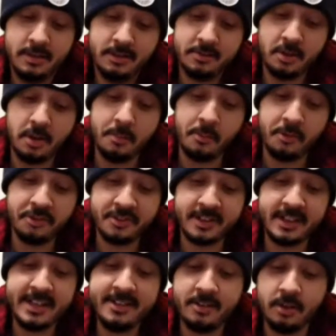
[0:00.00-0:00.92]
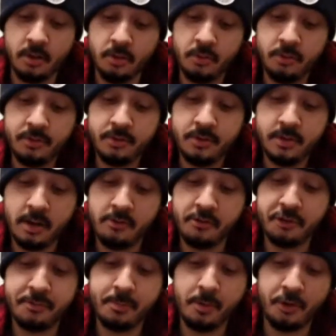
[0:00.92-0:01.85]
So mosquitoes are
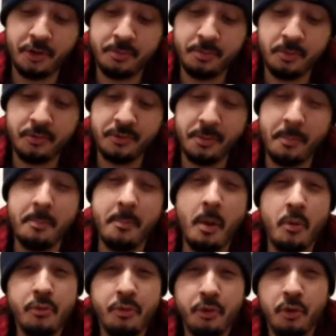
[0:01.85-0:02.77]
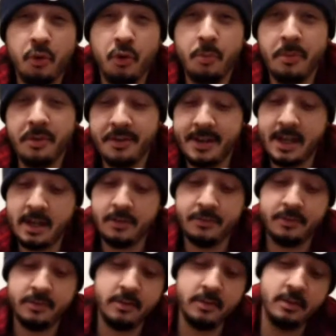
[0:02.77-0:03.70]
responsible for the most human
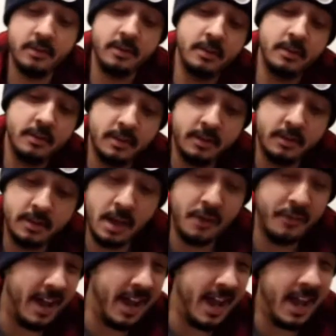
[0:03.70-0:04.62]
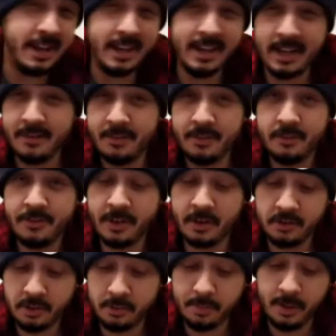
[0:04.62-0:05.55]
deaths of any living
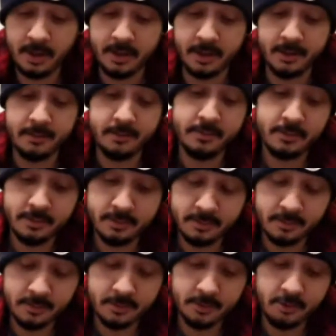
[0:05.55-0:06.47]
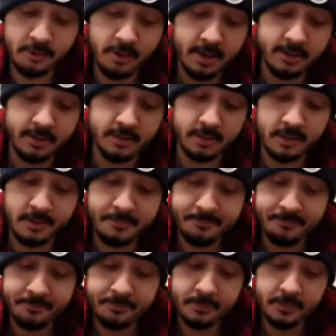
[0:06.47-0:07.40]
thing on the planet. Crazy, eh?
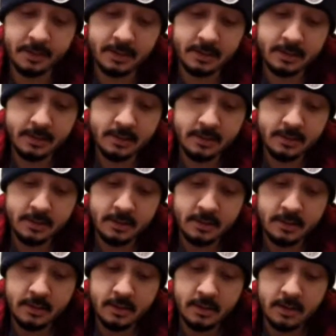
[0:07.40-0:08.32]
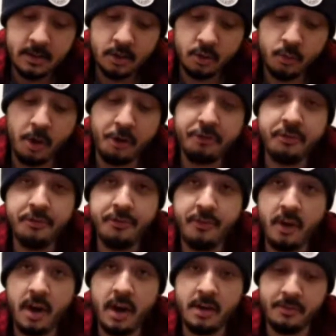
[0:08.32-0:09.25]
Question
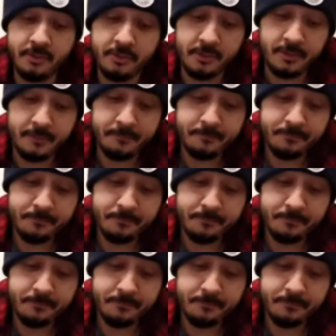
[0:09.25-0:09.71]
5.